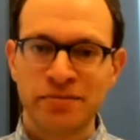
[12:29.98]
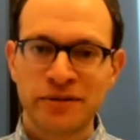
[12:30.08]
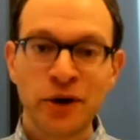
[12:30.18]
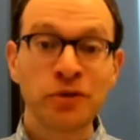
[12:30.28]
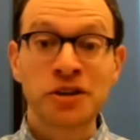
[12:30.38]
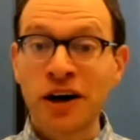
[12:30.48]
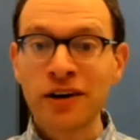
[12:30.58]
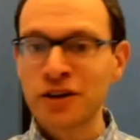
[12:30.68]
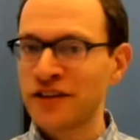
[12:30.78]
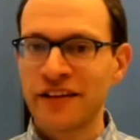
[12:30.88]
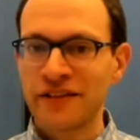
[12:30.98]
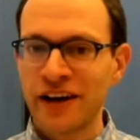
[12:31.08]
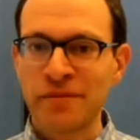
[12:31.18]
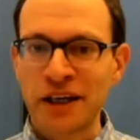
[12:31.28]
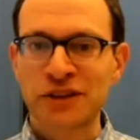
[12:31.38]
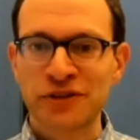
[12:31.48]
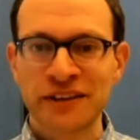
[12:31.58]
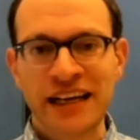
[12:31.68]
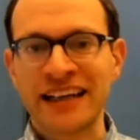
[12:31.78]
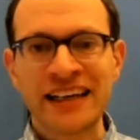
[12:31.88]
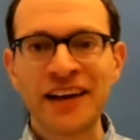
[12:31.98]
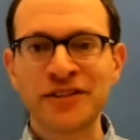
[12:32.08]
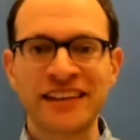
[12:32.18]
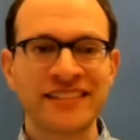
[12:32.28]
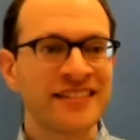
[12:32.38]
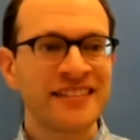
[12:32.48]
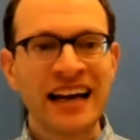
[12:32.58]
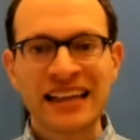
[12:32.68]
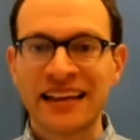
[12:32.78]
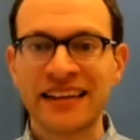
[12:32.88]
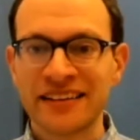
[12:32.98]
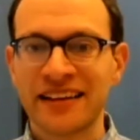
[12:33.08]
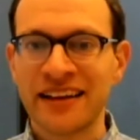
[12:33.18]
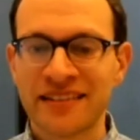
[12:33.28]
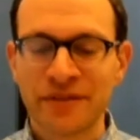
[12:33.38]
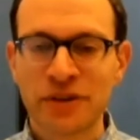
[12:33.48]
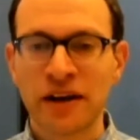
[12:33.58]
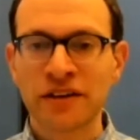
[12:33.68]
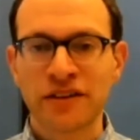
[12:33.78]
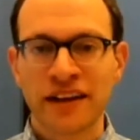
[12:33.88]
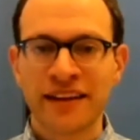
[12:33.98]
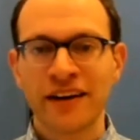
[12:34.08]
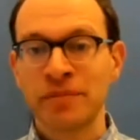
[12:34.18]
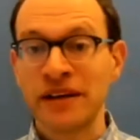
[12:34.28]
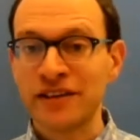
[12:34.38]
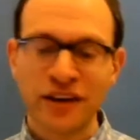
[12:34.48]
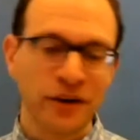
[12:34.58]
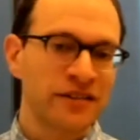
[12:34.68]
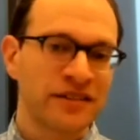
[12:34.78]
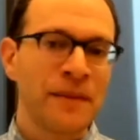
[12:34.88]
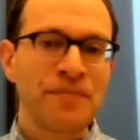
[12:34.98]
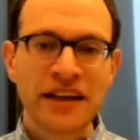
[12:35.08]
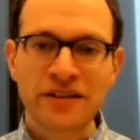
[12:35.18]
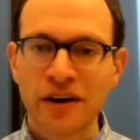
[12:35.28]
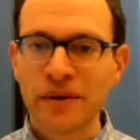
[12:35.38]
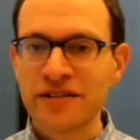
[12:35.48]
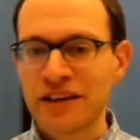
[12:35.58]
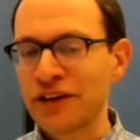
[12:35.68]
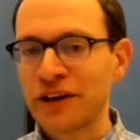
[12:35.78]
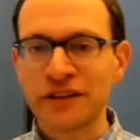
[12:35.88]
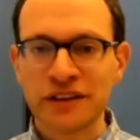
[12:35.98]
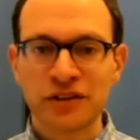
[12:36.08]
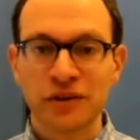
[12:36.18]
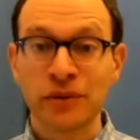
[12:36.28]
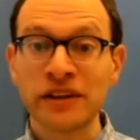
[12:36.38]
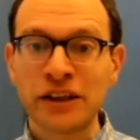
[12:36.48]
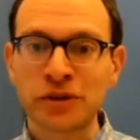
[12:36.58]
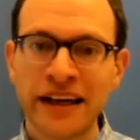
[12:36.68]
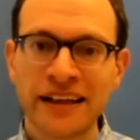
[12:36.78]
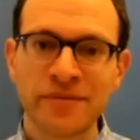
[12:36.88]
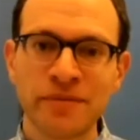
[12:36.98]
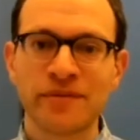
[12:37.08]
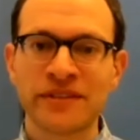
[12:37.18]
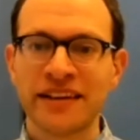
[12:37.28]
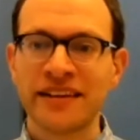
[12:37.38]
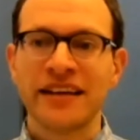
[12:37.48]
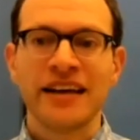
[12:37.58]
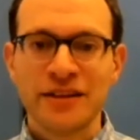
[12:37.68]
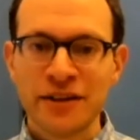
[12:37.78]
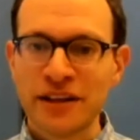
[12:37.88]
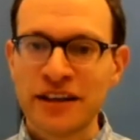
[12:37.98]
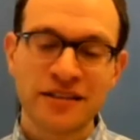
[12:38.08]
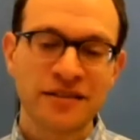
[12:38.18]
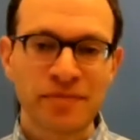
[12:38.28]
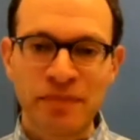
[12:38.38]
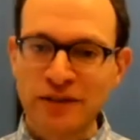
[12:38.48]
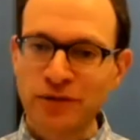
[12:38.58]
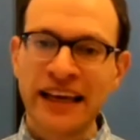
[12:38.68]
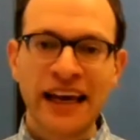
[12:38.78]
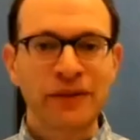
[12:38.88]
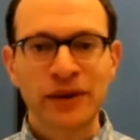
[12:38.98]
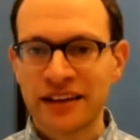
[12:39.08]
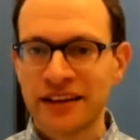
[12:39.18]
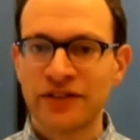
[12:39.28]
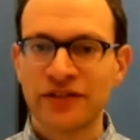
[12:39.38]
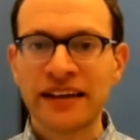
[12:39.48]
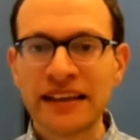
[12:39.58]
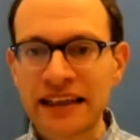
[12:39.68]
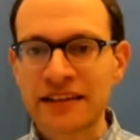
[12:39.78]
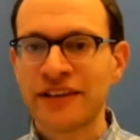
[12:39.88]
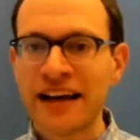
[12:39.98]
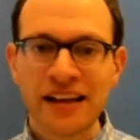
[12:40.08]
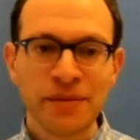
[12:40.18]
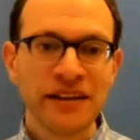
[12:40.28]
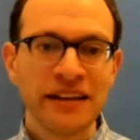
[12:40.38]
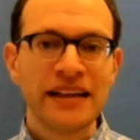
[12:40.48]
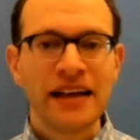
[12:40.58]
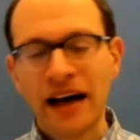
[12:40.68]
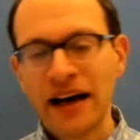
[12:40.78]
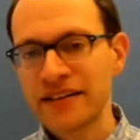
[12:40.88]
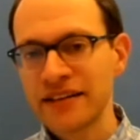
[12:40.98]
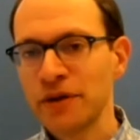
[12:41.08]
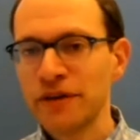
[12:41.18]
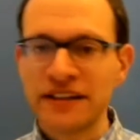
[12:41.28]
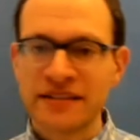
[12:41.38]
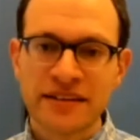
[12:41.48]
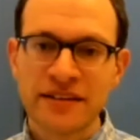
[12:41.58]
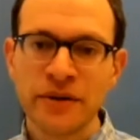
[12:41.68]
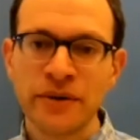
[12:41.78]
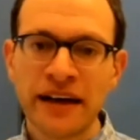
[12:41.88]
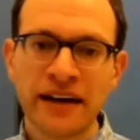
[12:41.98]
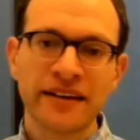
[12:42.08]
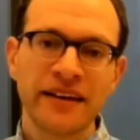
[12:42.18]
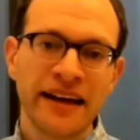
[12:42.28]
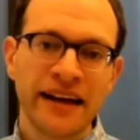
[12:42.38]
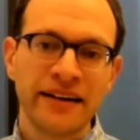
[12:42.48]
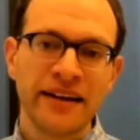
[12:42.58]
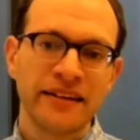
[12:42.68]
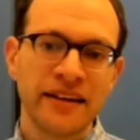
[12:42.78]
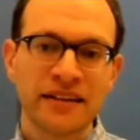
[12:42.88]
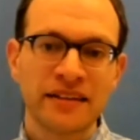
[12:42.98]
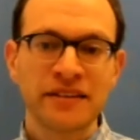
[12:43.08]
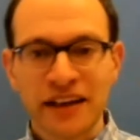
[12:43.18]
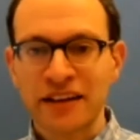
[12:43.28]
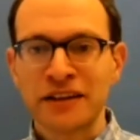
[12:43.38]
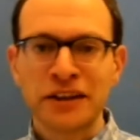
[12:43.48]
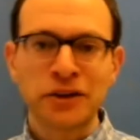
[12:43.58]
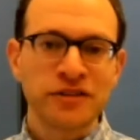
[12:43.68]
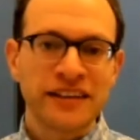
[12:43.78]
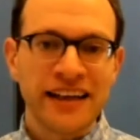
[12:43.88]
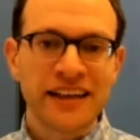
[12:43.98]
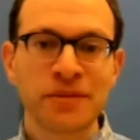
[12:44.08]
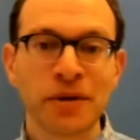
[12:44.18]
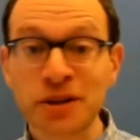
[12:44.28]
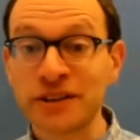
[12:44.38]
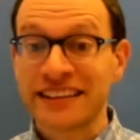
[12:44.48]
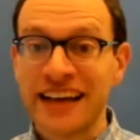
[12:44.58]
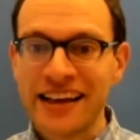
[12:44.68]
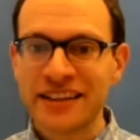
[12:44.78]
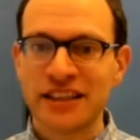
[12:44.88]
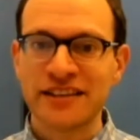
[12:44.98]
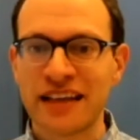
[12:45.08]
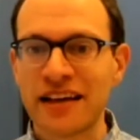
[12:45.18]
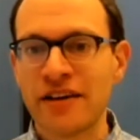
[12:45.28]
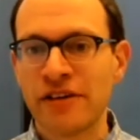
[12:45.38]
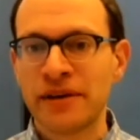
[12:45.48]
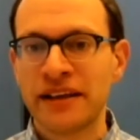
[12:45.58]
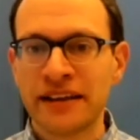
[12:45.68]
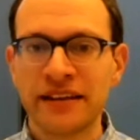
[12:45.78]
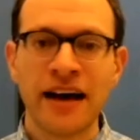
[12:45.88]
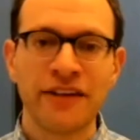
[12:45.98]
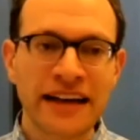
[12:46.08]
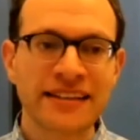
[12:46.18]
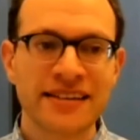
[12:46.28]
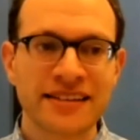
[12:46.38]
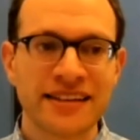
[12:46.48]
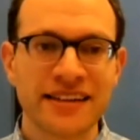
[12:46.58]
don't charge very much for diagnostics. It's not like some drug therapies, so it's always difficult. And so we're really trying to do this as best we can with the funding that's available to move this into a clinical stage commercial technology so that everybody can have access to